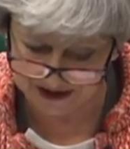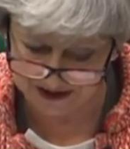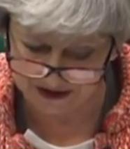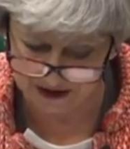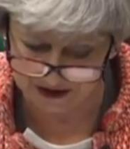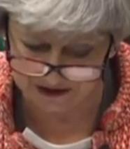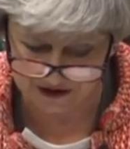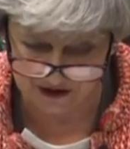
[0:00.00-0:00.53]

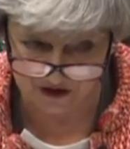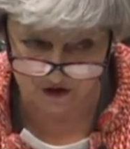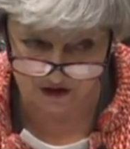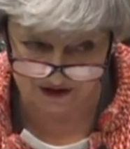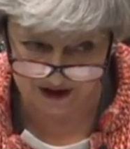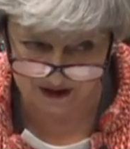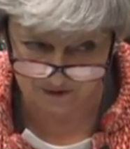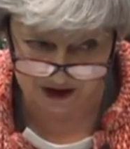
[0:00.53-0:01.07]
airline industry
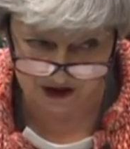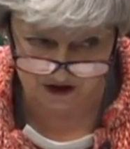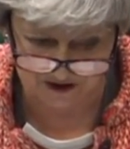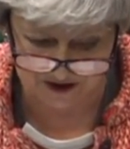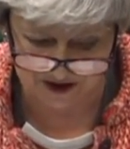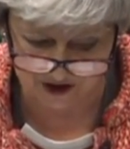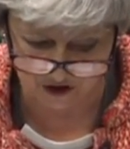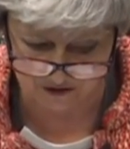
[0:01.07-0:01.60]
and aviation
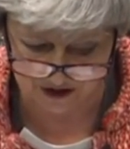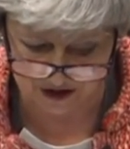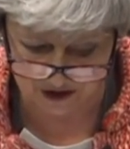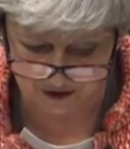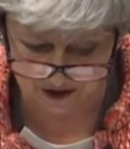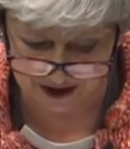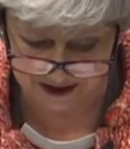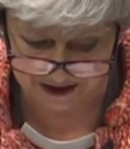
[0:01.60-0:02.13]
sector in the
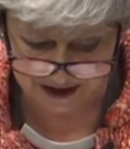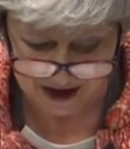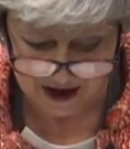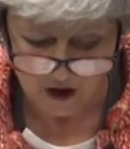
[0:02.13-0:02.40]
UK